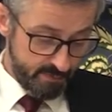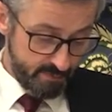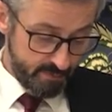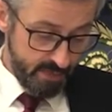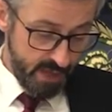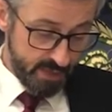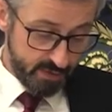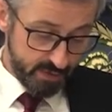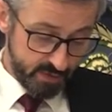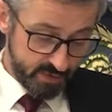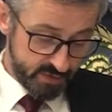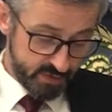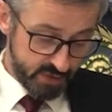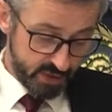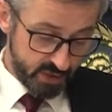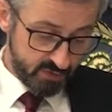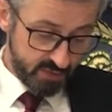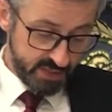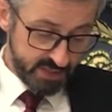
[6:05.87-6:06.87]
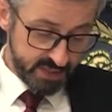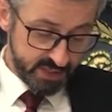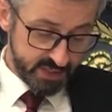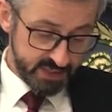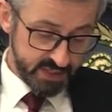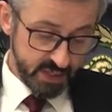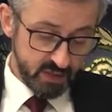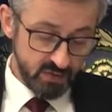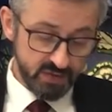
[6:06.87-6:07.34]
methods, increasing
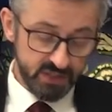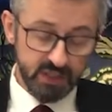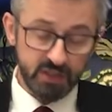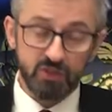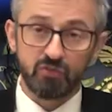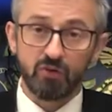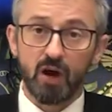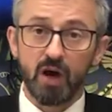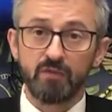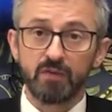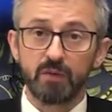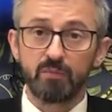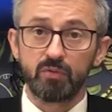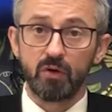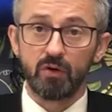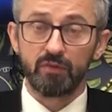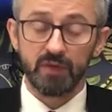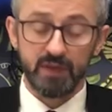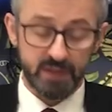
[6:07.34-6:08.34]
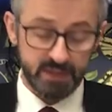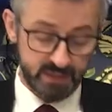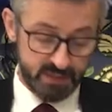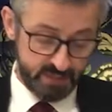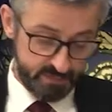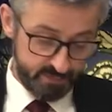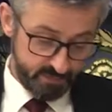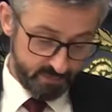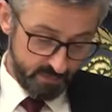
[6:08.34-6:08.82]
sales and driving
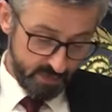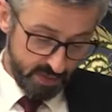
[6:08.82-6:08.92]
profits.